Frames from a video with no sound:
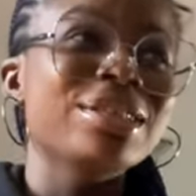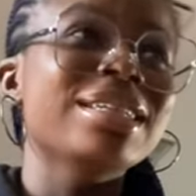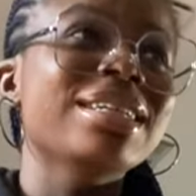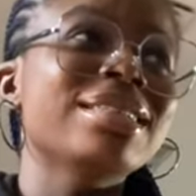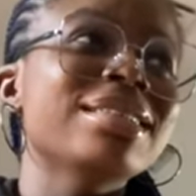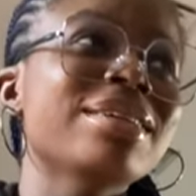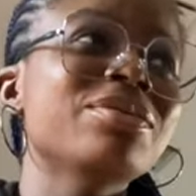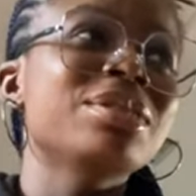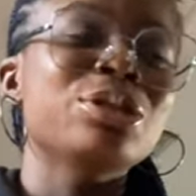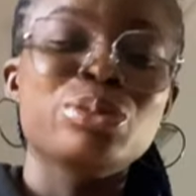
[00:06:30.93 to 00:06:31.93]
that
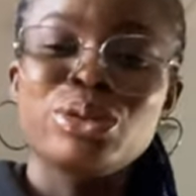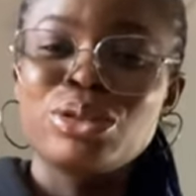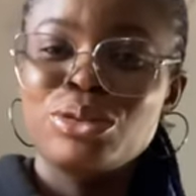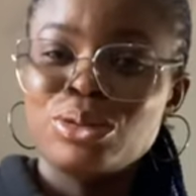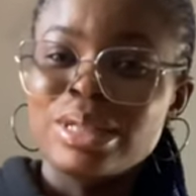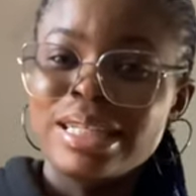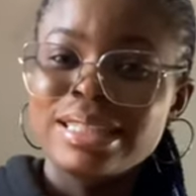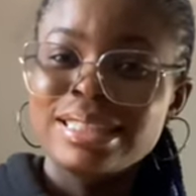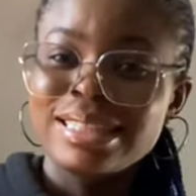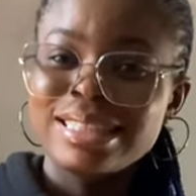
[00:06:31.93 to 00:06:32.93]
everything you'll be using to
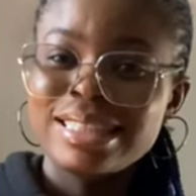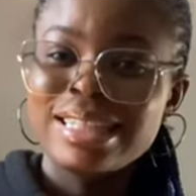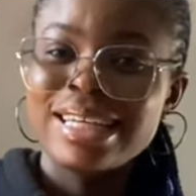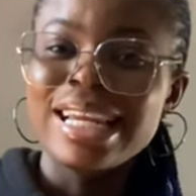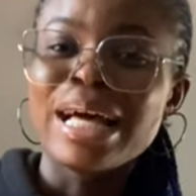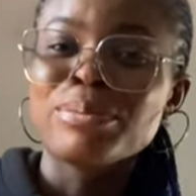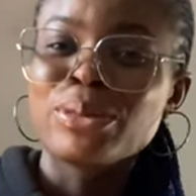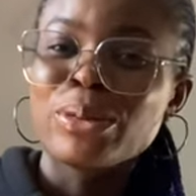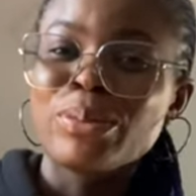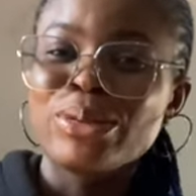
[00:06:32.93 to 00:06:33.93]
learn is
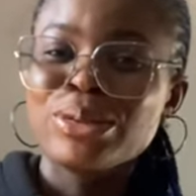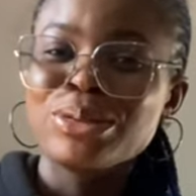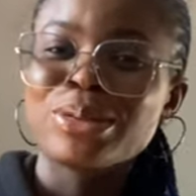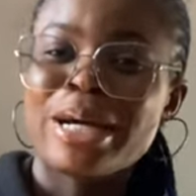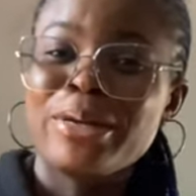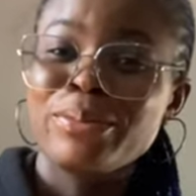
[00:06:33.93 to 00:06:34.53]
laptop, you don't need to carry